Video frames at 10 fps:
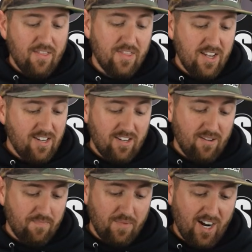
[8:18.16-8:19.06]
that
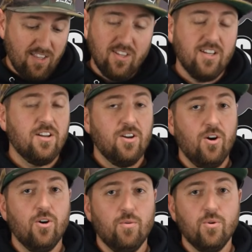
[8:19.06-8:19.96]
I think
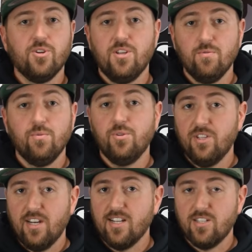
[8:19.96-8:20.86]
are working
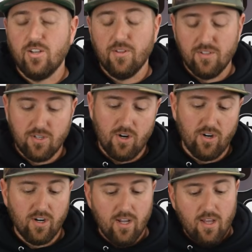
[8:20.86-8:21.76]
really nicely on this
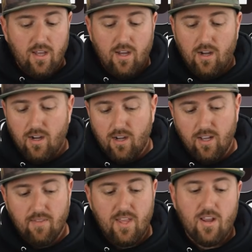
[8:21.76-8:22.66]
car,
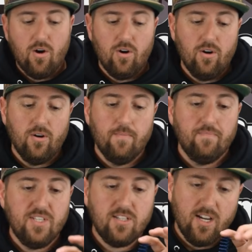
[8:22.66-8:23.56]
and they are
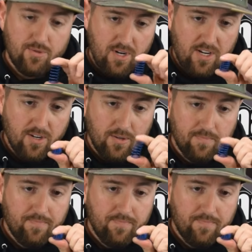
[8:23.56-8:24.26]
these guys right here.